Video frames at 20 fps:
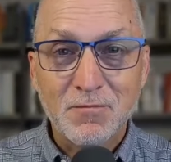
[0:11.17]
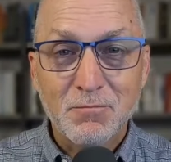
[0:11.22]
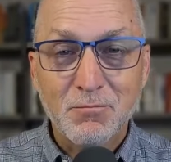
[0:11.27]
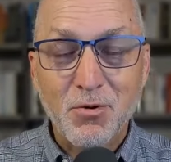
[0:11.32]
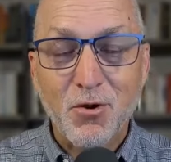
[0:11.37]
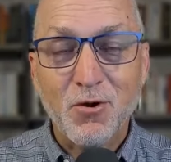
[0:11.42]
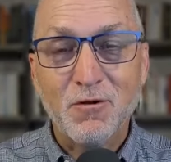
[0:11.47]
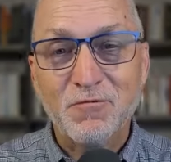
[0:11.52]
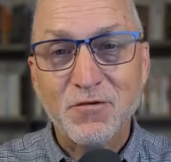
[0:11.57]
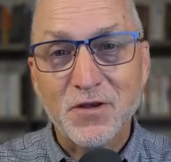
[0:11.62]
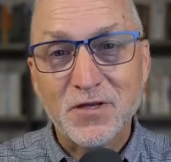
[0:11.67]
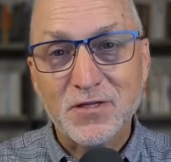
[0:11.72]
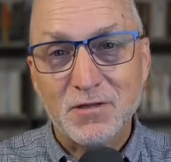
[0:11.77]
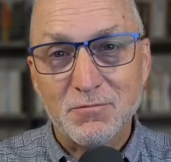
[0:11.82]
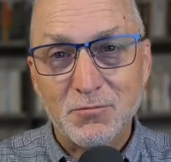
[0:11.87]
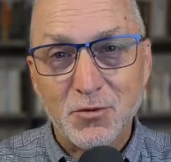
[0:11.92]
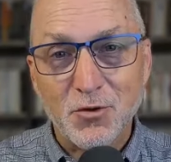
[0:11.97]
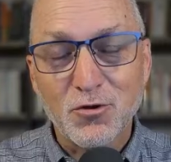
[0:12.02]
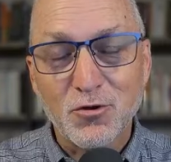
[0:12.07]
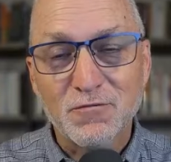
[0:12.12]
perfect
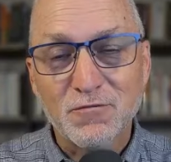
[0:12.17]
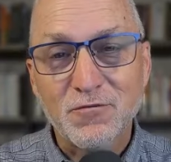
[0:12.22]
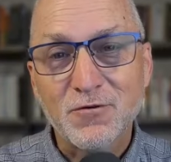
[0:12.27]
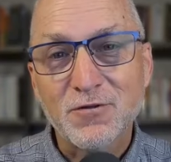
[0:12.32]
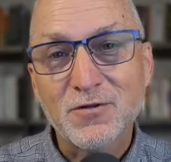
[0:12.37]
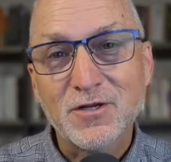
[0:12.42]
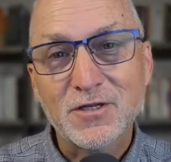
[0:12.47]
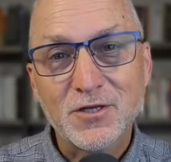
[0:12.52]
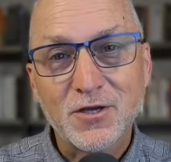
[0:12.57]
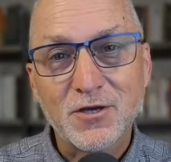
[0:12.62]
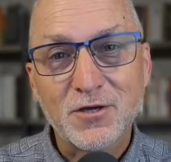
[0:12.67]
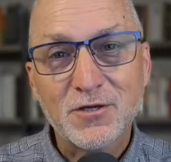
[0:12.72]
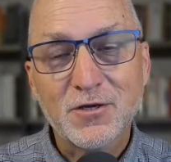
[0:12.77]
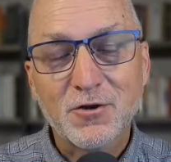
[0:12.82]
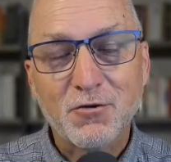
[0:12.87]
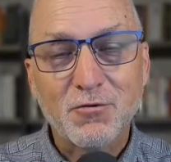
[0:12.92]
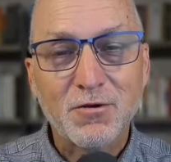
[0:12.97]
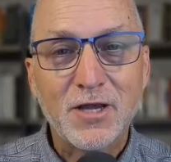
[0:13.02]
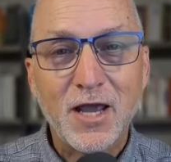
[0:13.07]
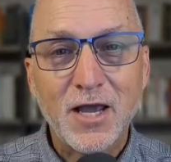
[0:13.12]
and beautiful and good
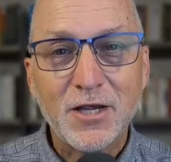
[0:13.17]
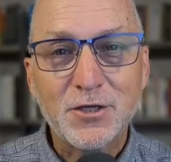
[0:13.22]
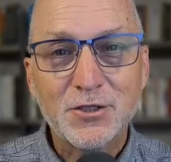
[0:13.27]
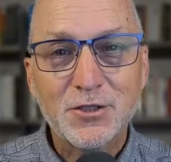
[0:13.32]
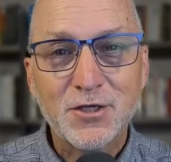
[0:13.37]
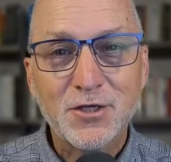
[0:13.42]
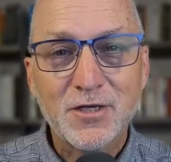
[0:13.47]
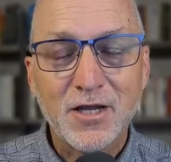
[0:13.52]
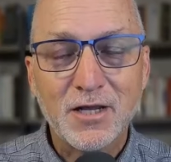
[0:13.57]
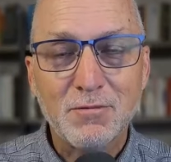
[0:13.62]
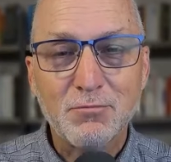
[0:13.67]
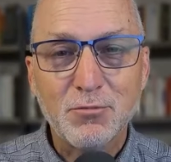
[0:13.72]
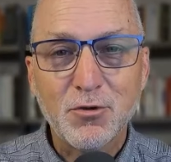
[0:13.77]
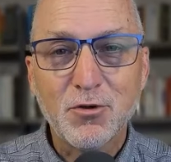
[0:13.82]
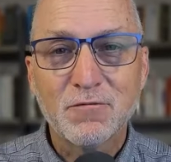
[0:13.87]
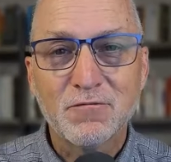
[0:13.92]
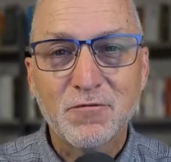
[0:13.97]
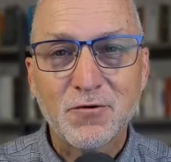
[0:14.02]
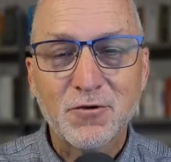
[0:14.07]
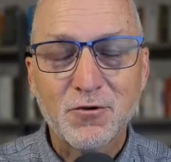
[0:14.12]
creation and
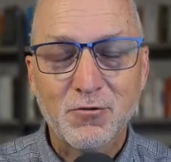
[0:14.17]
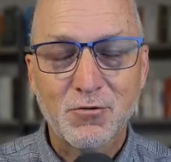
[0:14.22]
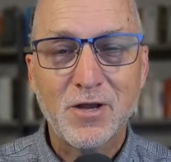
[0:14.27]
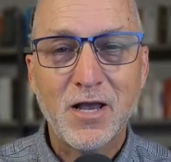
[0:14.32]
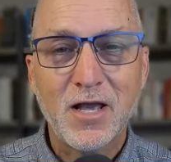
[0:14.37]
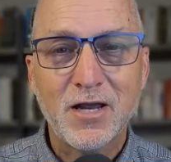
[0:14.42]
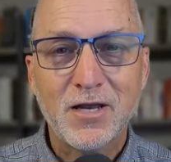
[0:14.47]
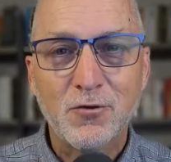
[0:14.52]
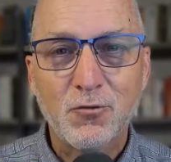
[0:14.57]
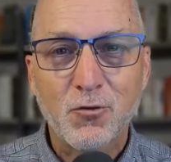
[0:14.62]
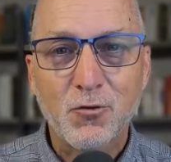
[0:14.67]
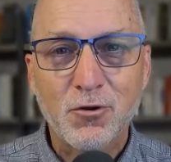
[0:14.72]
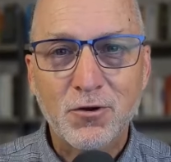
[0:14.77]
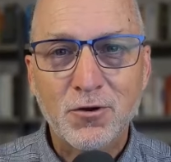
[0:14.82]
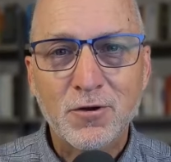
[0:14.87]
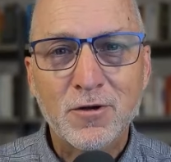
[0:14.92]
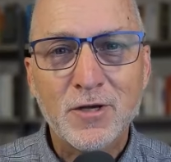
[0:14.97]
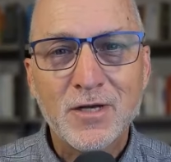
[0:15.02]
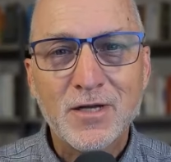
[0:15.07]
beautiful created order